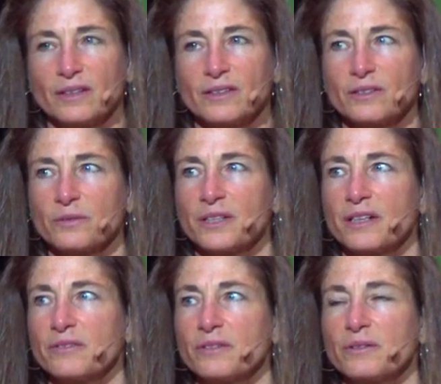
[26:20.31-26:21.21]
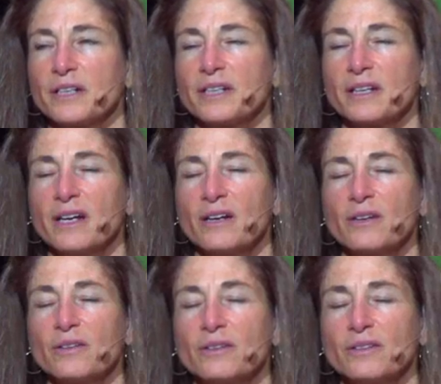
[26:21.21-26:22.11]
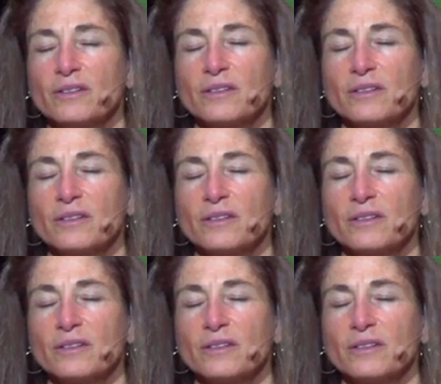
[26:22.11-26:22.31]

Just whatever right now